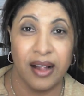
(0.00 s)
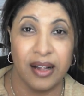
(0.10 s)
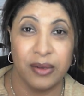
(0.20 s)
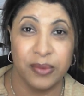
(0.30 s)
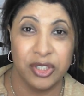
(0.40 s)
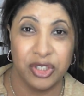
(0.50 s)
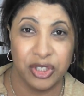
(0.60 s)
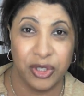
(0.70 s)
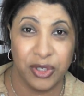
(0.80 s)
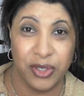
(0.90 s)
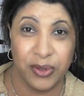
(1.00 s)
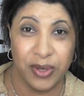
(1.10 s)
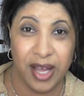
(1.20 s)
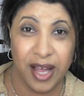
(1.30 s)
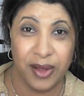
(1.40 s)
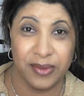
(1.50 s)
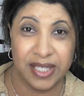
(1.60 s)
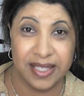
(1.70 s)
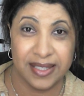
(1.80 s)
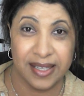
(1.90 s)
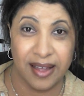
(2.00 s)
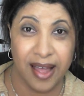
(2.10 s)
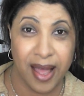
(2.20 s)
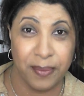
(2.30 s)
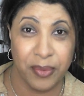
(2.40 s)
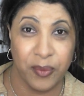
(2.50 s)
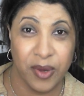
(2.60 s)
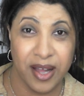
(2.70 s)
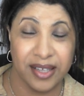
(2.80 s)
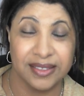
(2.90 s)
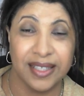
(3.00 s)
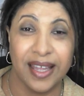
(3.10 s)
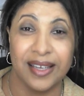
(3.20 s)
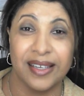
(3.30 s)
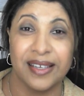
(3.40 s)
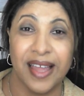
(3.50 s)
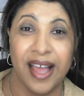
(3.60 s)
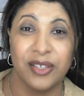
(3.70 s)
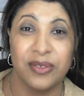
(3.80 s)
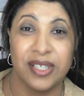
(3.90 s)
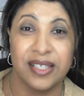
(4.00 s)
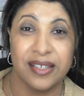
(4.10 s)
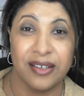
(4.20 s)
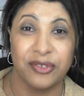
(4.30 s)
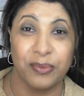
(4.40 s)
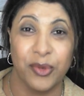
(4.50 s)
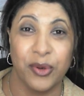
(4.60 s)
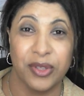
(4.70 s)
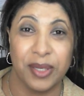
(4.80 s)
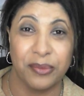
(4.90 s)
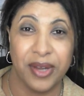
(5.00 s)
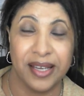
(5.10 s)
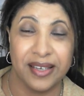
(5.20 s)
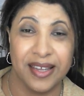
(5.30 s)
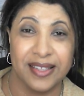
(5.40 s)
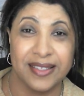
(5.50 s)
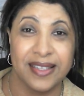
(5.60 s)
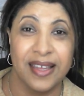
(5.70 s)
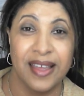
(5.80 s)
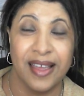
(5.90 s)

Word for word: I will show you how this app works and it actually does more than brightness.